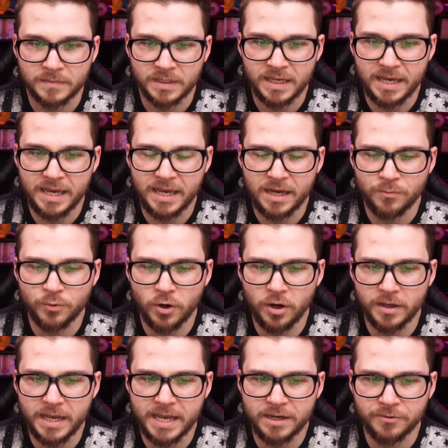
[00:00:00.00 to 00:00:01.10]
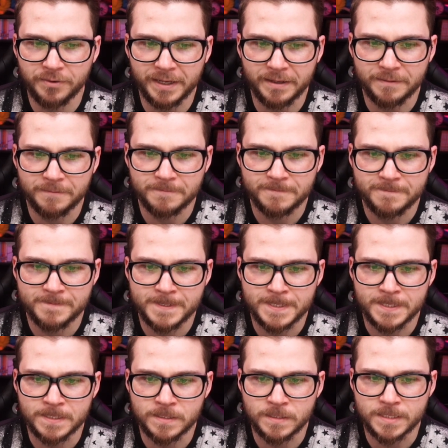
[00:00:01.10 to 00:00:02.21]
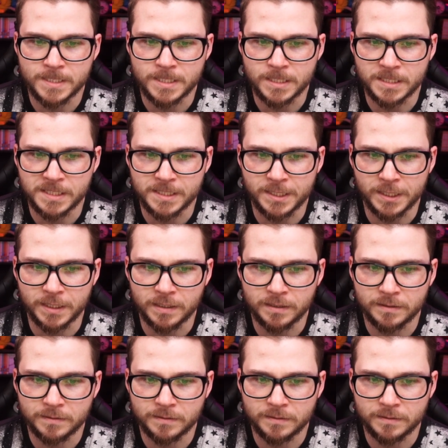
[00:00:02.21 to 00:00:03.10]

Yeah, we're all angry. Yeah.